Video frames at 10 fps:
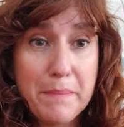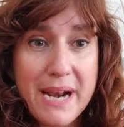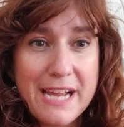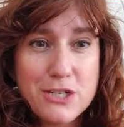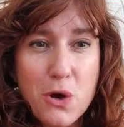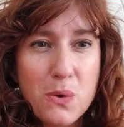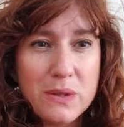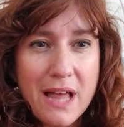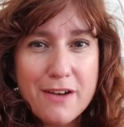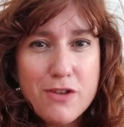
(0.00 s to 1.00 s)
but I don't
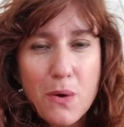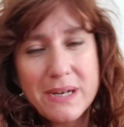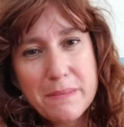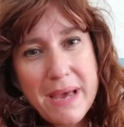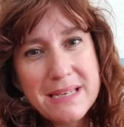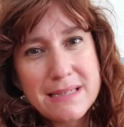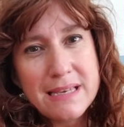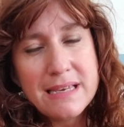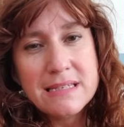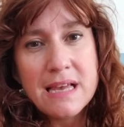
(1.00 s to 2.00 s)
love going to
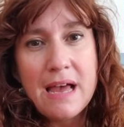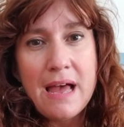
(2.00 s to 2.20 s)
Macy's